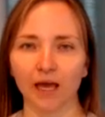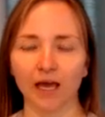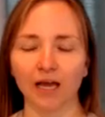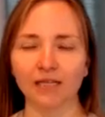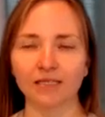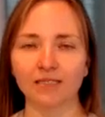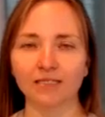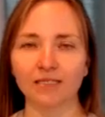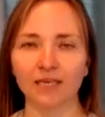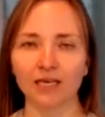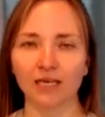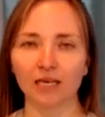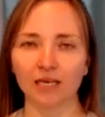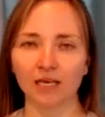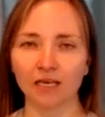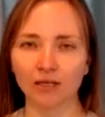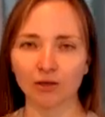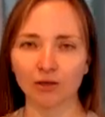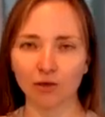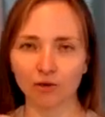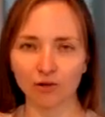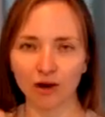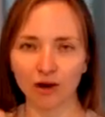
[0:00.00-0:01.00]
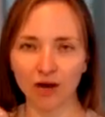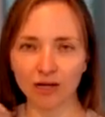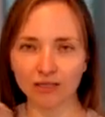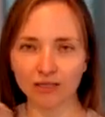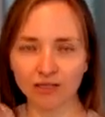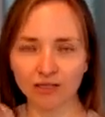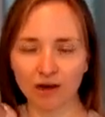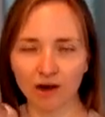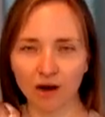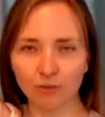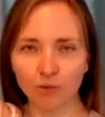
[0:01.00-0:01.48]
and taking your
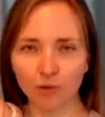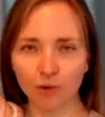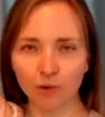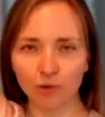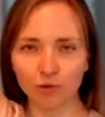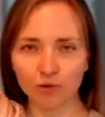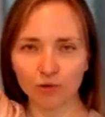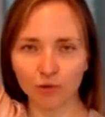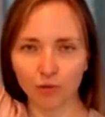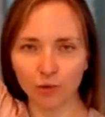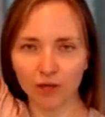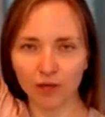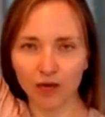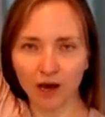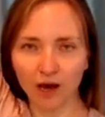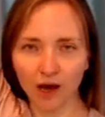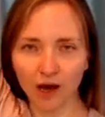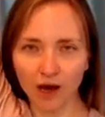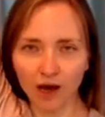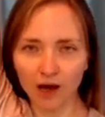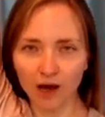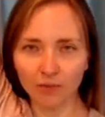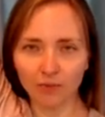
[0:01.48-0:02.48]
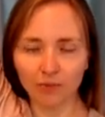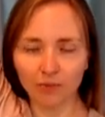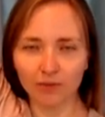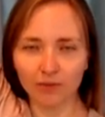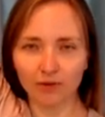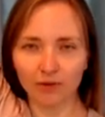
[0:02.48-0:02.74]
right arm all the way up,